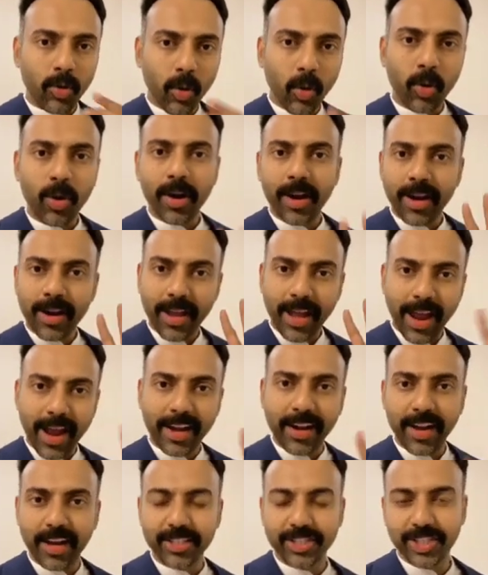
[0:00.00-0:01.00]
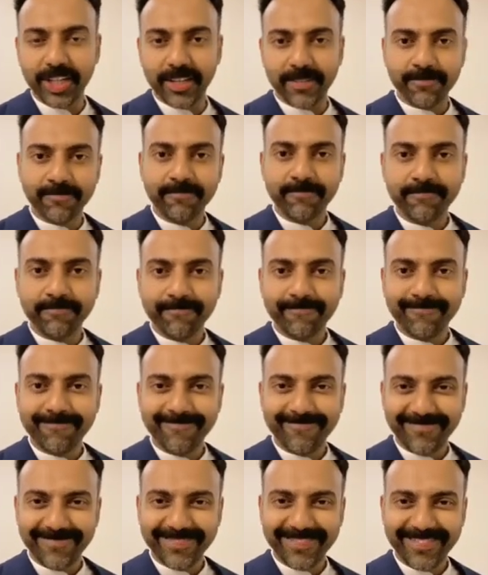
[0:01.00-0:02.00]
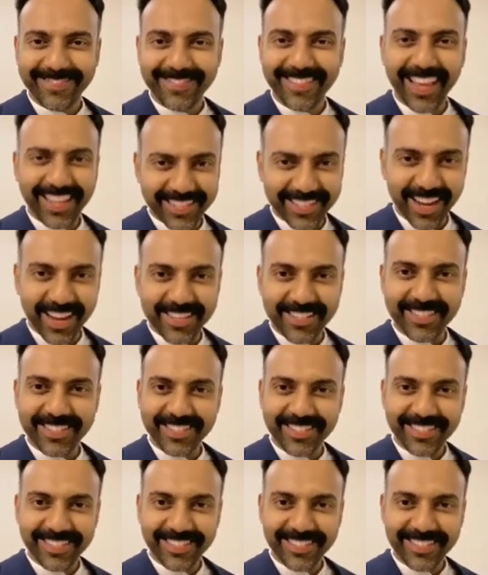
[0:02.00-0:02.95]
oral and hand hygiene. Thanks, guys.